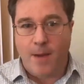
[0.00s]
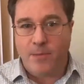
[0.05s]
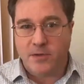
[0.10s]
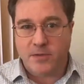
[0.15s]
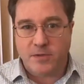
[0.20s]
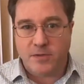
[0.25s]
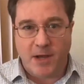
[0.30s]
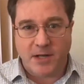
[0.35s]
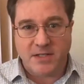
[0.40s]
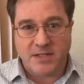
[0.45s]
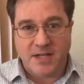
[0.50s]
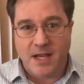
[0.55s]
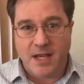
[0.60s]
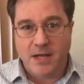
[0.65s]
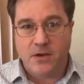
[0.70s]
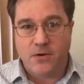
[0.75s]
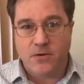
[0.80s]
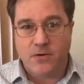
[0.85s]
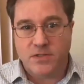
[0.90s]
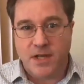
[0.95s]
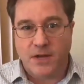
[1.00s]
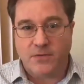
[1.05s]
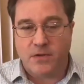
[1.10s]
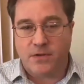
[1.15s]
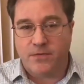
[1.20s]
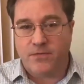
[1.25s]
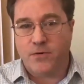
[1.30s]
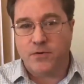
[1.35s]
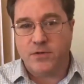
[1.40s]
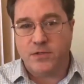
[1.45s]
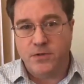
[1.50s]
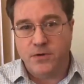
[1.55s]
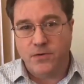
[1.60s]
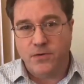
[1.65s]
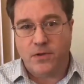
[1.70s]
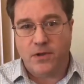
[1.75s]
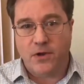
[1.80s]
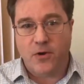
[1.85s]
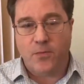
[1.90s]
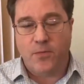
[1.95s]
It was about 10 years after the first
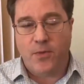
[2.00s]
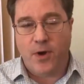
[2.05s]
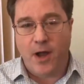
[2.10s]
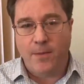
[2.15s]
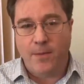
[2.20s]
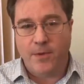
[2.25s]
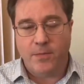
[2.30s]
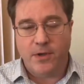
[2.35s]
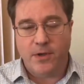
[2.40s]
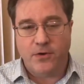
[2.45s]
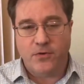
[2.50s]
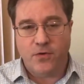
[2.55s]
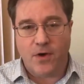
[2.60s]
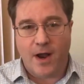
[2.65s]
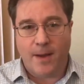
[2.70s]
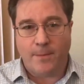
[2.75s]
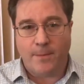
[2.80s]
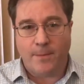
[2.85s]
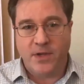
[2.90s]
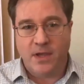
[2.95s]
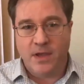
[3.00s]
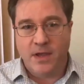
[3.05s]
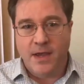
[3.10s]
nuclear bomb had been dropped.